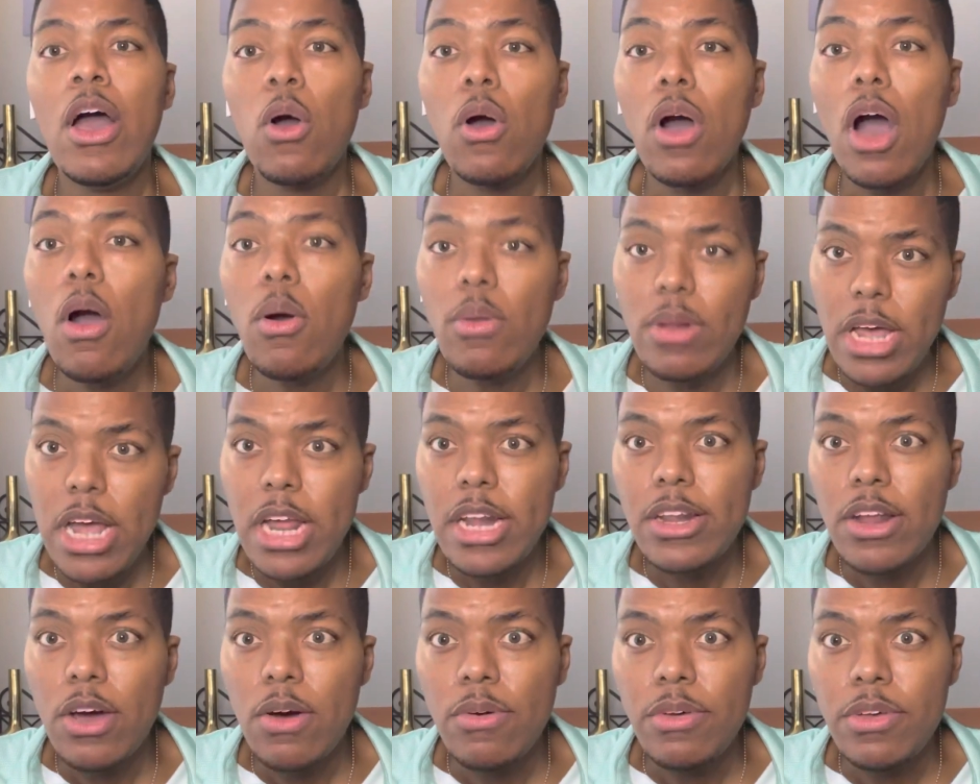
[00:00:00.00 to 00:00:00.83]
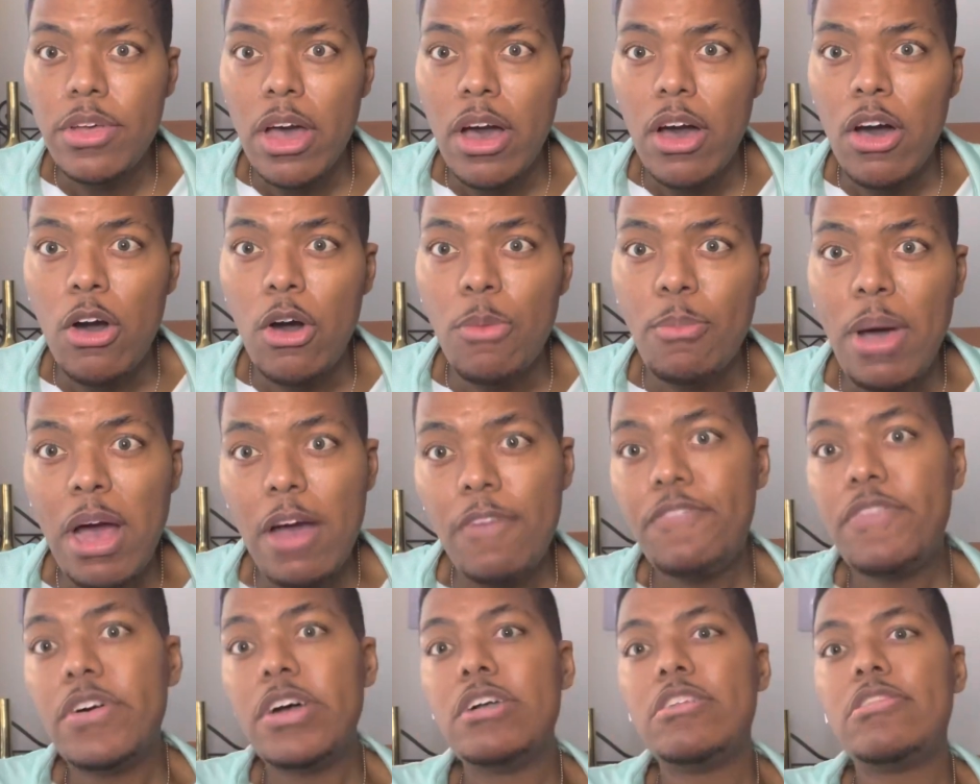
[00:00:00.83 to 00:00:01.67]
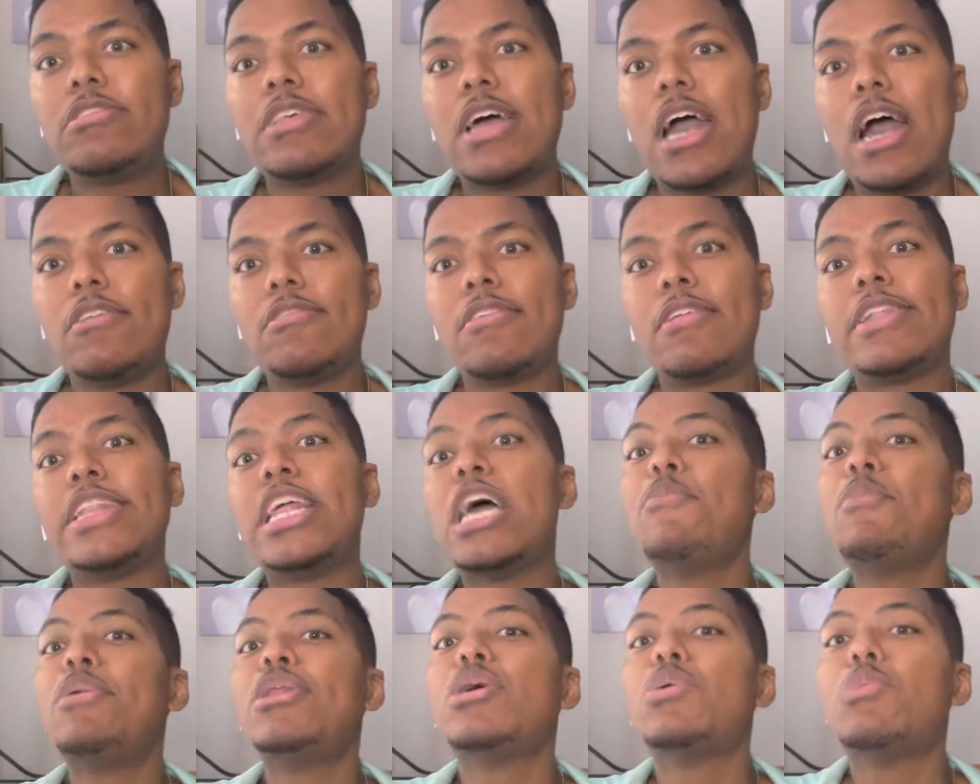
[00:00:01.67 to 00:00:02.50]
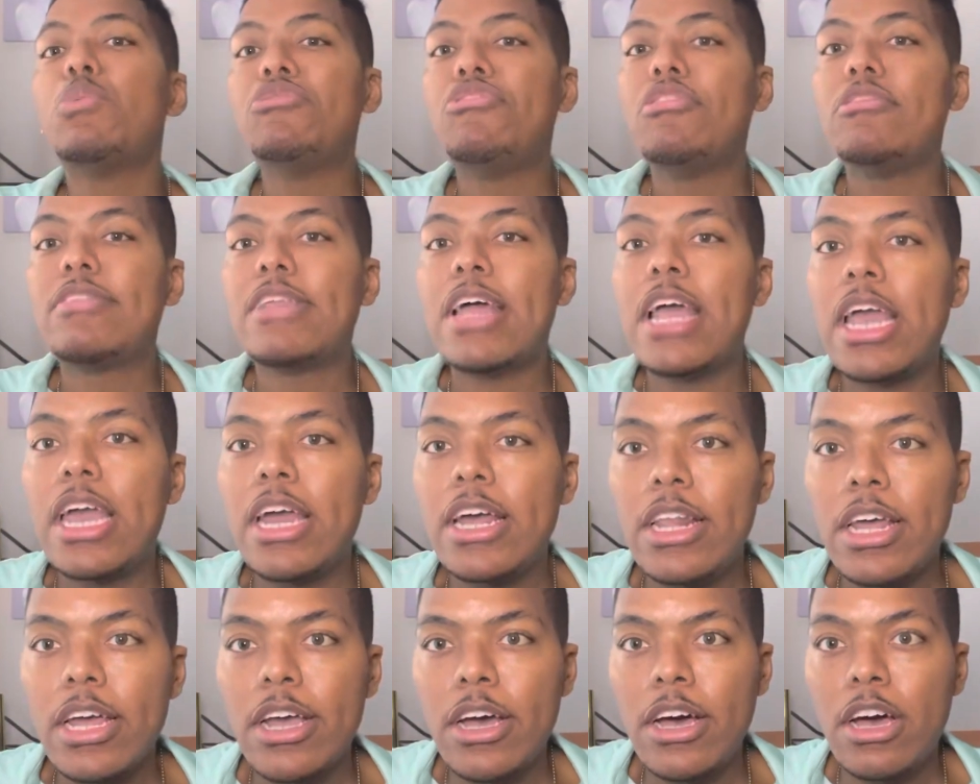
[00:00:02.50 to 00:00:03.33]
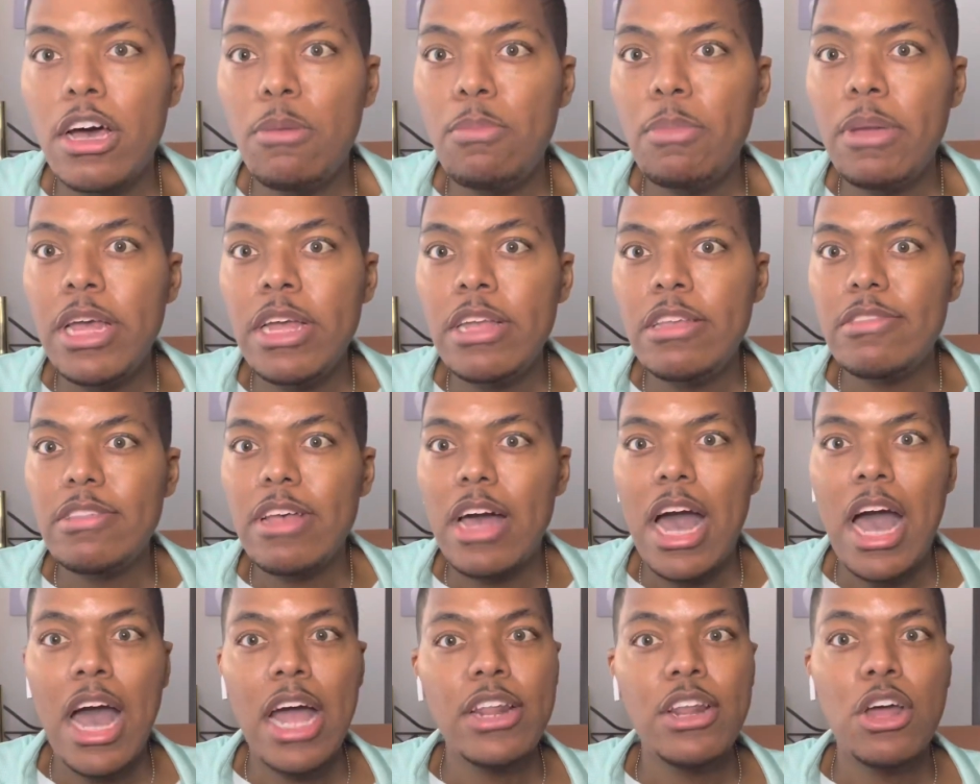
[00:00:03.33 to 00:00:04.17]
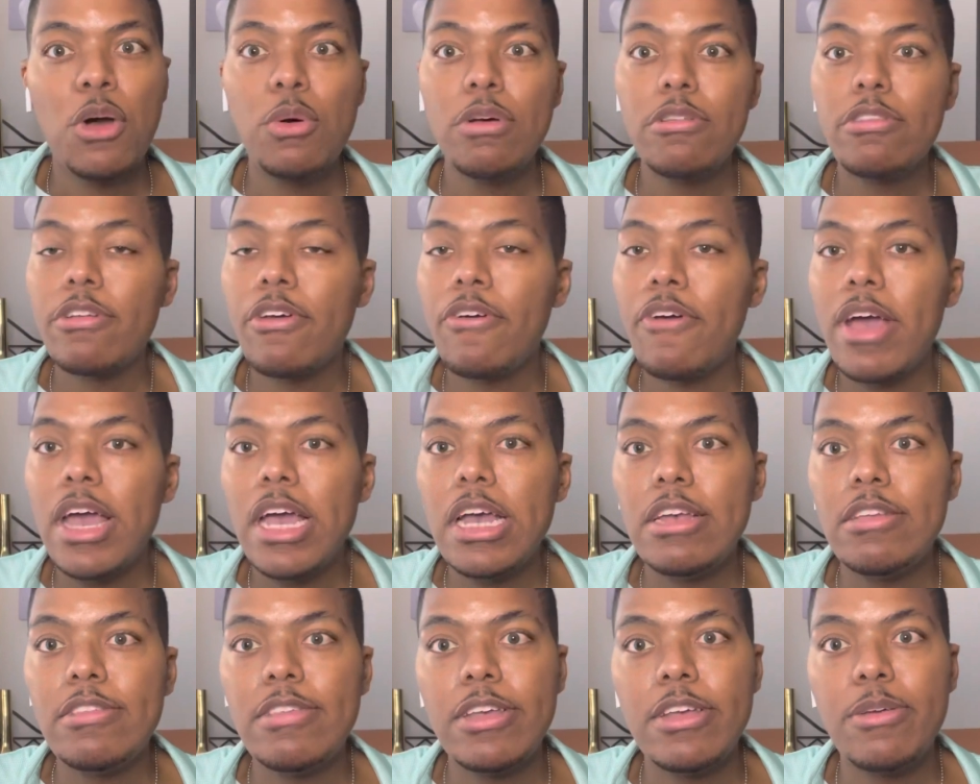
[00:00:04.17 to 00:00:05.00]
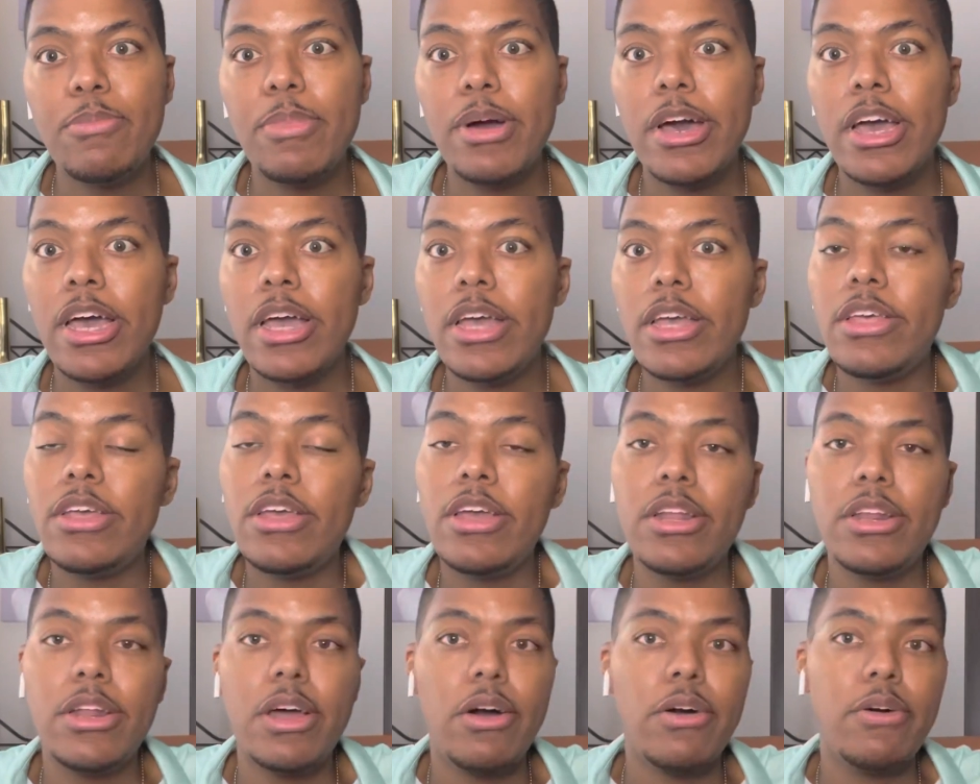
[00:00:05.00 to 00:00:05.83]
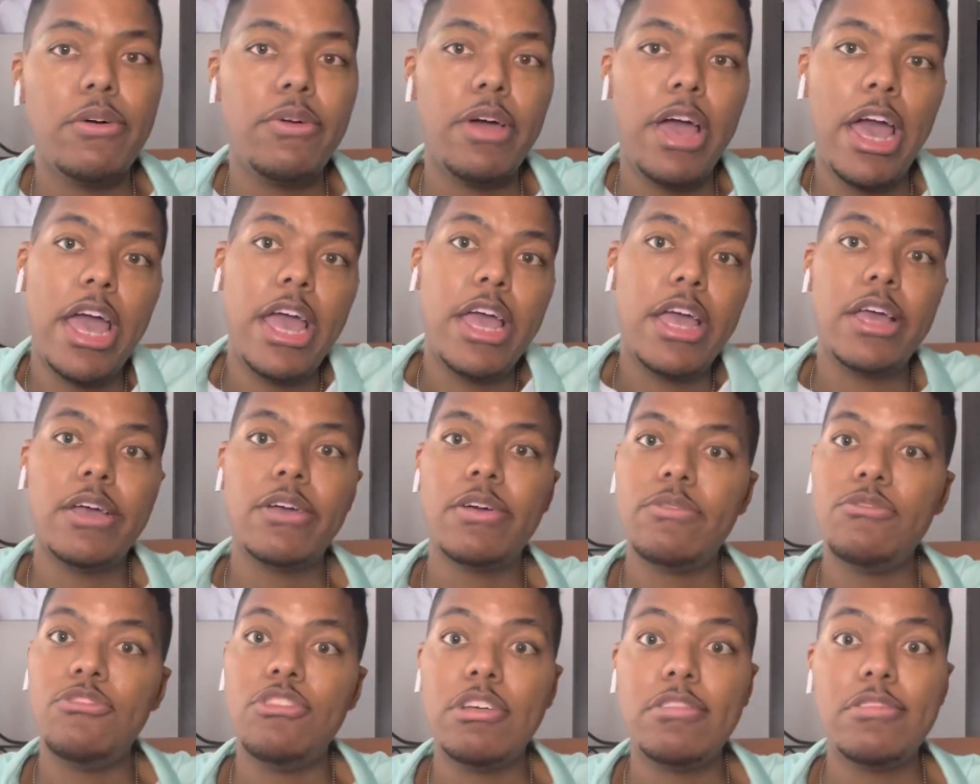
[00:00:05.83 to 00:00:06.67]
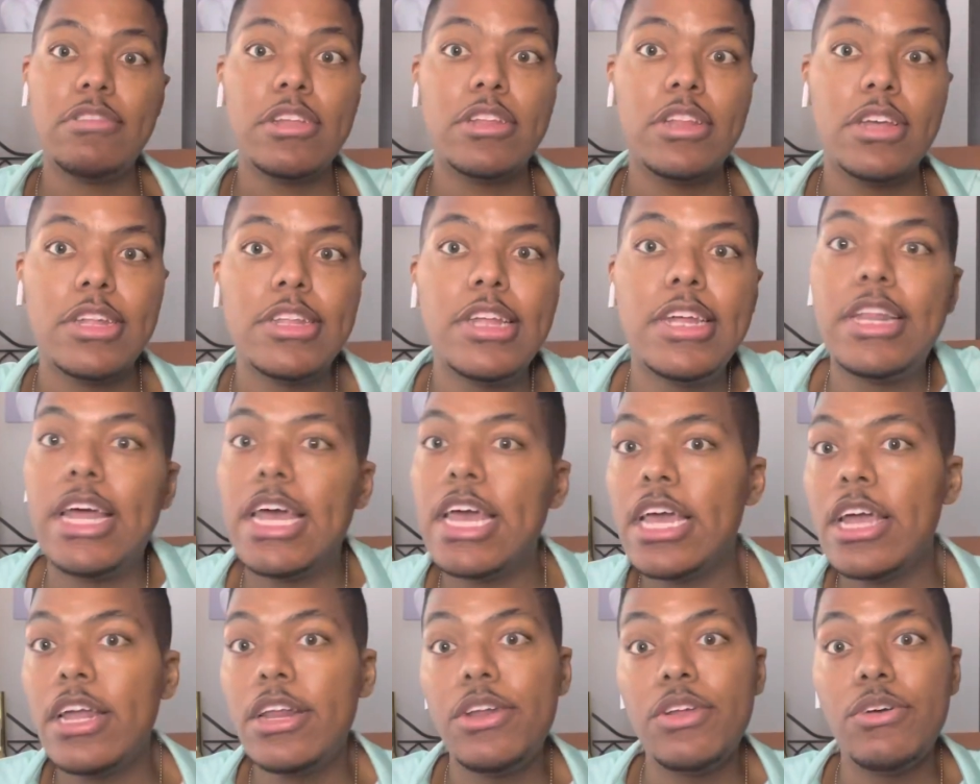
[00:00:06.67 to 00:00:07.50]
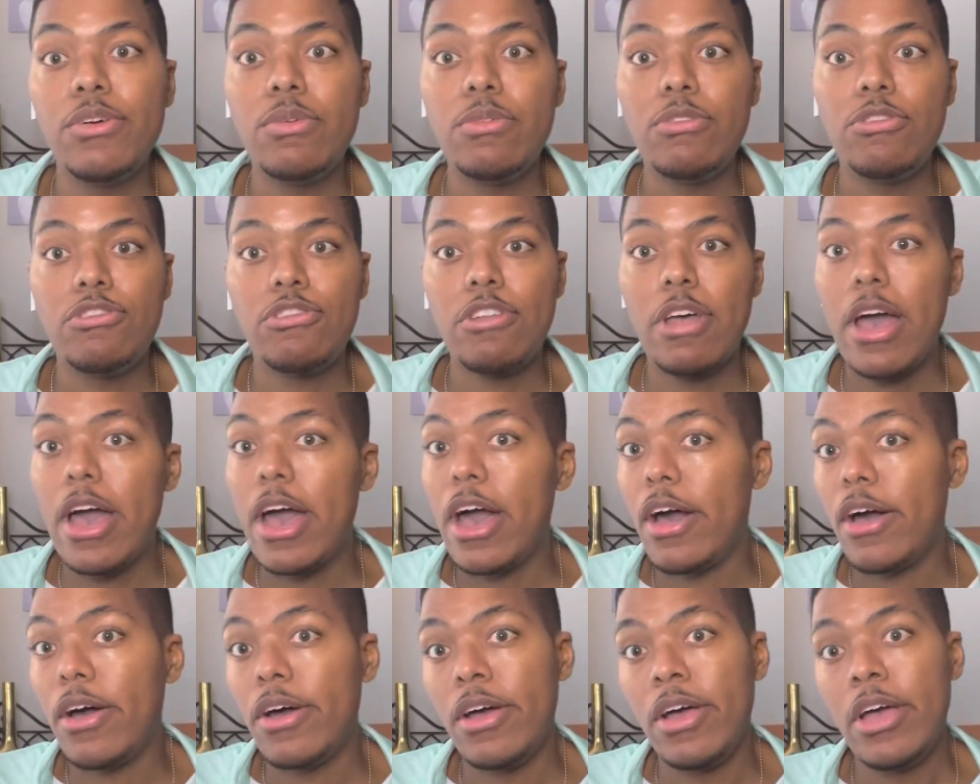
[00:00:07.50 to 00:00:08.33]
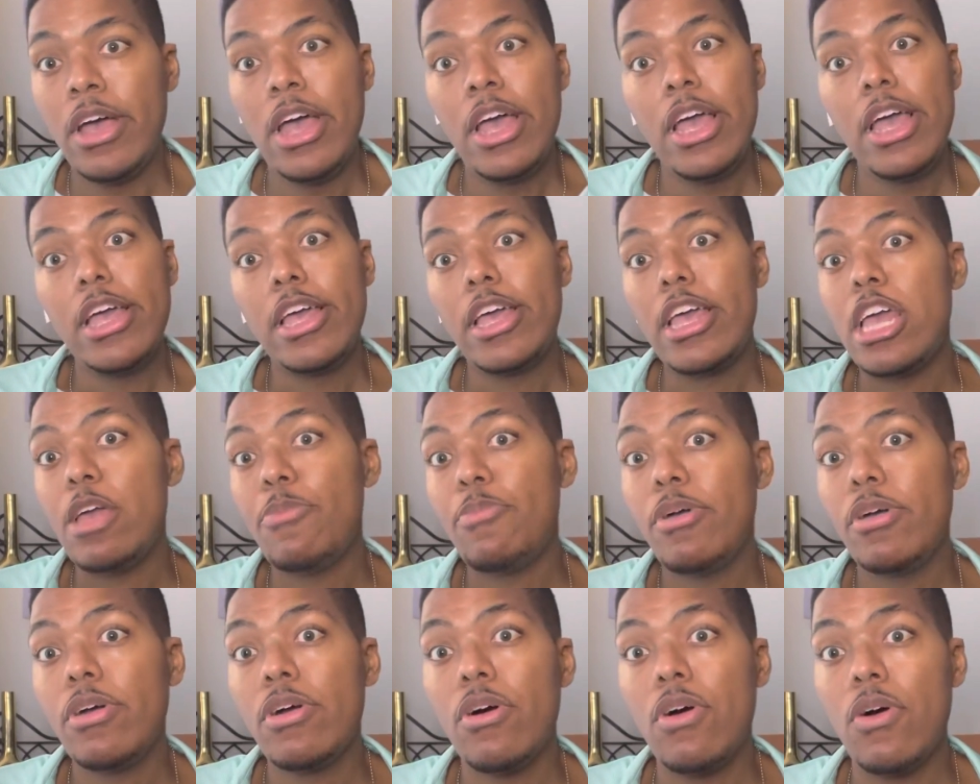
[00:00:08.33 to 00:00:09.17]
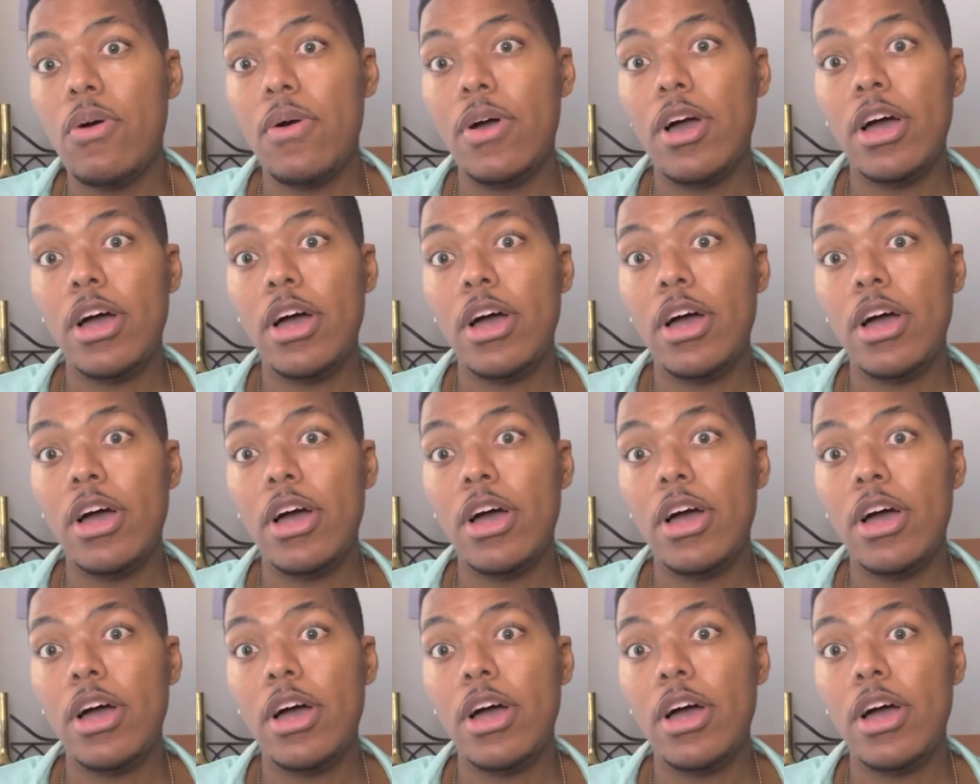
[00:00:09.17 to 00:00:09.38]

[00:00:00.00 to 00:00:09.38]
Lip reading: On that note, y'all, my fun sizes, let me know what you think in the comments. I know it's crazy, but, hey, just another day in news, child. Keep it going.